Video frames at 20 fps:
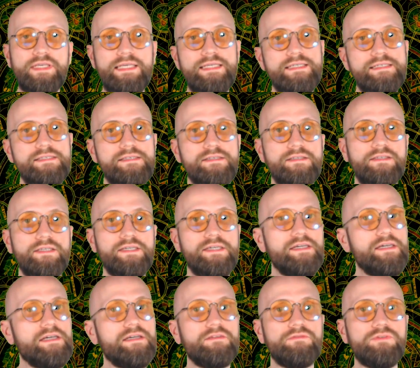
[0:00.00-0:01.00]
easily
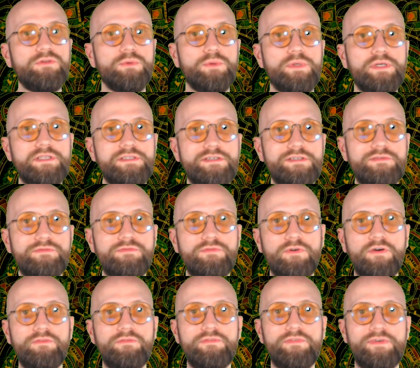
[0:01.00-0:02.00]
influences
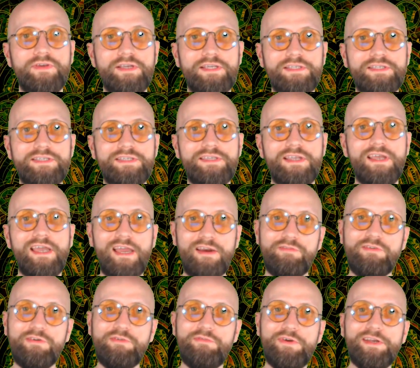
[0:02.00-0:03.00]
from
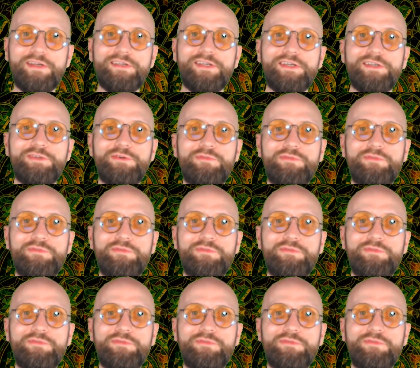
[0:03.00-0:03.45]
everything that you